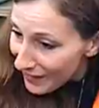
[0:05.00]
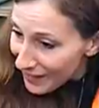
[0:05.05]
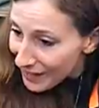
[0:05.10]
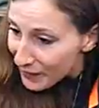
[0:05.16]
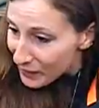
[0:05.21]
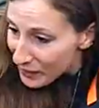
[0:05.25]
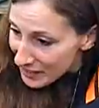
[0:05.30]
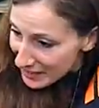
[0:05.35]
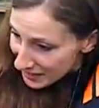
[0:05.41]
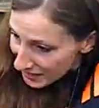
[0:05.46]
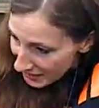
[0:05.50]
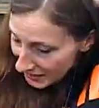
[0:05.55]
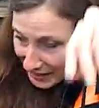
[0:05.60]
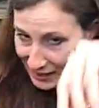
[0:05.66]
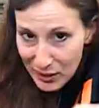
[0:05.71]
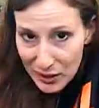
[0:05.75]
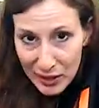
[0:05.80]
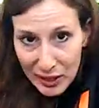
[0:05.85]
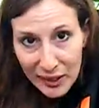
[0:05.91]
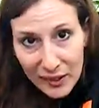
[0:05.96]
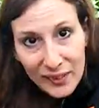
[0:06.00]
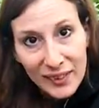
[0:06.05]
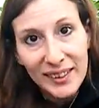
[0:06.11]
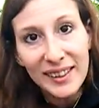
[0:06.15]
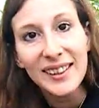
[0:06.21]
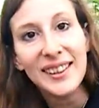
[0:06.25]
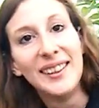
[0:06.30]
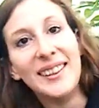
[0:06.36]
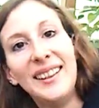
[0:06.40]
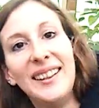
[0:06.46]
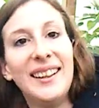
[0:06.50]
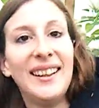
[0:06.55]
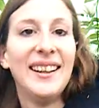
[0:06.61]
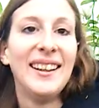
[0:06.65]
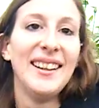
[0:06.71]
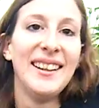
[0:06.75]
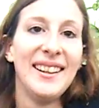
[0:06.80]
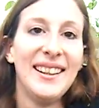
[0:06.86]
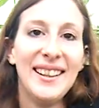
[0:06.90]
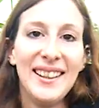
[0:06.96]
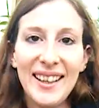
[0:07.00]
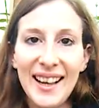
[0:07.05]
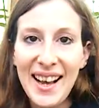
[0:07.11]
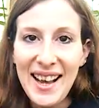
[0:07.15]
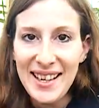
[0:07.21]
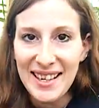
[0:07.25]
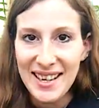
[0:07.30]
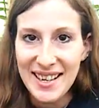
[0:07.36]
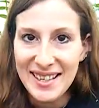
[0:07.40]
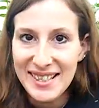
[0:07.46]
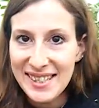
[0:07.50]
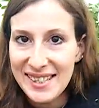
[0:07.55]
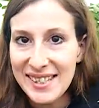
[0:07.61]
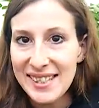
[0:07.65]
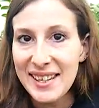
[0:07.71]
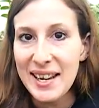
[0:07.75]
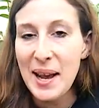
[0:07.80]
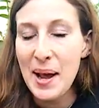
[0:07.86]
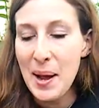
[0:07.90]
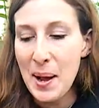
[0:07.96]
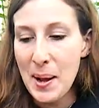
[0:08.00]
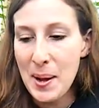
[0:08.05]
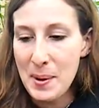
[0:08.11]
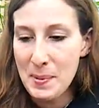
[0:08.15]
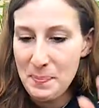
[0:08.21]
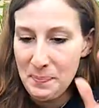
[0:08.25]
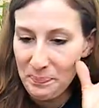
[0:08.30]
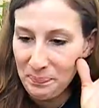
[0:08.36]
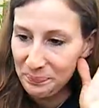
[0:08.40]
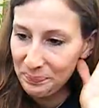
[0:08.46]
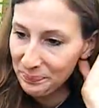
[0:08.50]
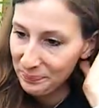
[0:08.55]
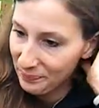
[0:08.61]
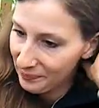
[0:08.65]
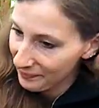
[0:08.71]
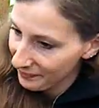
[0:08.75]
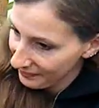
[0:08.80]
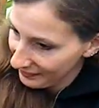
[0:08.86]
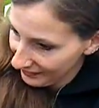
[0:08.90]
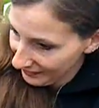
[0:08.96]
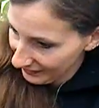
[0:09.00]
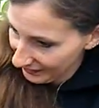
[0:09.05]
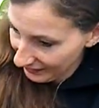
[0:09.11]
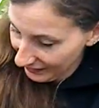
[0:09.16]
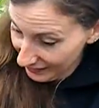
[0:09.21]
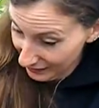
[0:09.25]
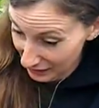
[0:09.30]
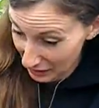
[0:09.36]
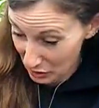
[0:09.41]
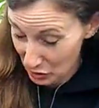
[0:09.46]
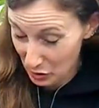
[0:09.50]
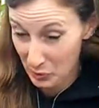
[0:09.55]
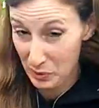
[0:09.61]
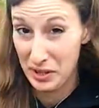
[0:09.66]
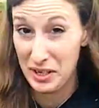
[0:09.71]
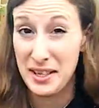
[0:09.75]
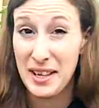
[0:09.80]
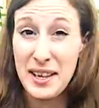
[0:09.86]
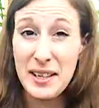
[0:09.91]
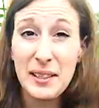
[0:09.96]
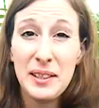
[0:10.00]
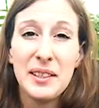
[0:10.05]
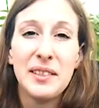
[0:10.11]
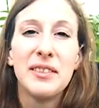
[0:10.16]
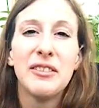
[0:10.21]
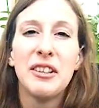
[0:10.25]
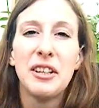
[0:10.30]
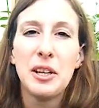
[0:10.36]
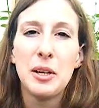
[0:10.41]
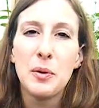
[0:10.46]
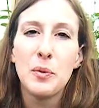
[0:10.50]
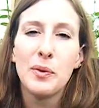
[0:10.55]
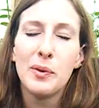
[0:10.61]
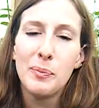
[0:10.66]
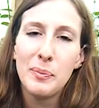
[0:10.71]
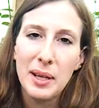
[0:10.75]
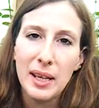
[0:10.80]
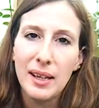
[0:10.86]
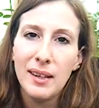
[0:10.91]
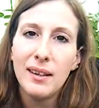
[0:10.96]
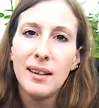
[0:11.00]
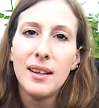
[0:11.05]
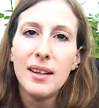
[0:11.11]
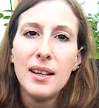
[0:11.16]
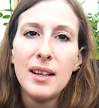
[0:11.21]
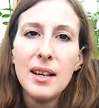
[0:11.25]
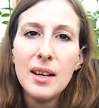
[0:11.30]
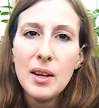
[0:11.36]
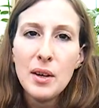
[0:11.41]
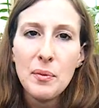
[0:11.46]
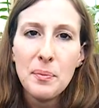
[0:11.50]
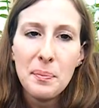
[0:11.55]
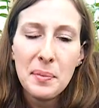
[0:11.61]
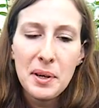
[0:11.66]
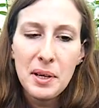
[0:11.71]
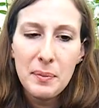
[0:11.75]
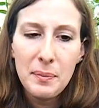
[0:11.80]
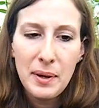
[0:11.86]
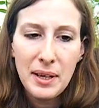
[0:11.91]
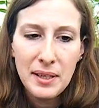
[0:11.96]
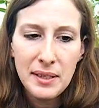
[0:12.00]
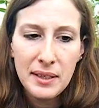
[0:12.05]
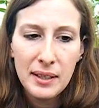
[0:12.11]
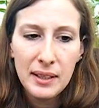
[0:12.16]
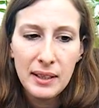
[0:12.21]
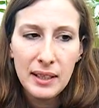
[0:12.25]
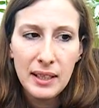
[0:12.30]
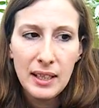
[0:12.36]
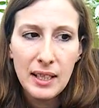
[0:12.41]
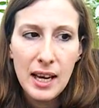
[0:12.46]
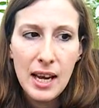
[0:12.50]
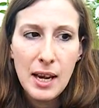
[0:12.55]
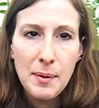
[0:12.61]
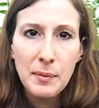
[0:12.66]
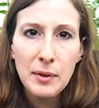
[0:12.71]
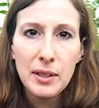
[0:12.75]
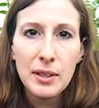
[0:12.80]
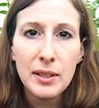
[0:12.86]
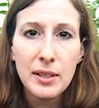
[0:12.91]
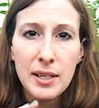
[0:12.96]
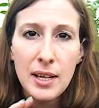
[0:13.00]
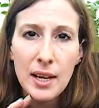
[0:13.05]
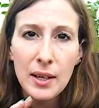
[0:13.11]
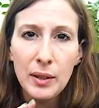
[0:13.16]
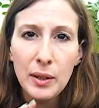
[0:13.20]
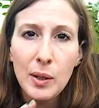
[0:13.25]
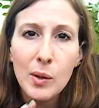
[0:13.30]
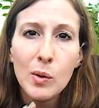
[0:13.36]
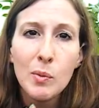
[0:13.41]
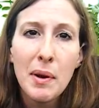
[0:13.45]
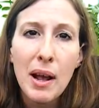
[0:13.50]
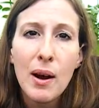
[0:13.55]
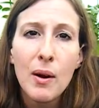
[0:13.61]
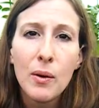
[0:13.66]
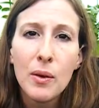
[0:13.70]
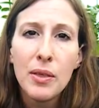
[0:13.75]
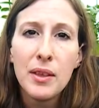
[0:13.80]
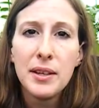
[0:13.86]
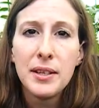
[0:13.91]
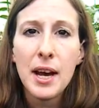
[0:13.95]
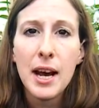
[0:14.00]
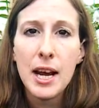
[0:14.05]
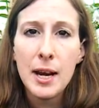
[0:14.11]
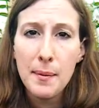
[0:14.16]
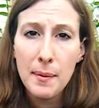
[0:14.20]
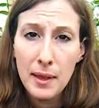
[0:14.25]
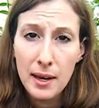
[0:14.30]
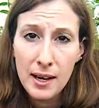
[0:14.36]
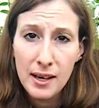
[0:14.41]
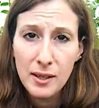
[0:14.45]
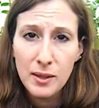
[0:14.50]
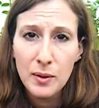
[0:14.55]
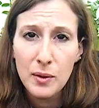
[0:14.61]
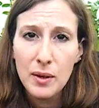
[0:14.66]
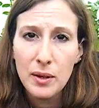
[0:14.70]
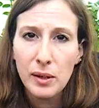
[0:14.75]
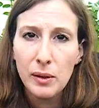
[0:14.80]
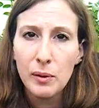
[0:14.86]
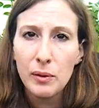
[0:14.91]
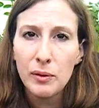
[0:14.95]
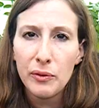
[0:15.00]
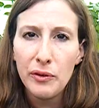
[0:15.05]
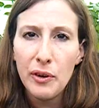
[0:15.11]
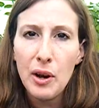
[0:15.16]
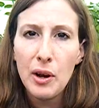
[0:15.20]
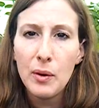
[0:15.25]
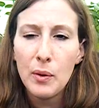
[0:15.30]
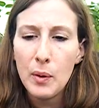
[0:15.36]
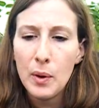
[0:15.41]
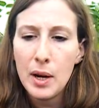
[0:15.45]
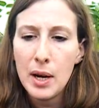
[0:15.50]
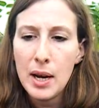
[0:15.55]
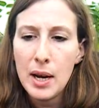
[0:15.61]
Sorry, I want to sit next to you. Hi guys. Not sure what the title of this video will be, but basically I'm going to tell you about the time that I saw a UFO.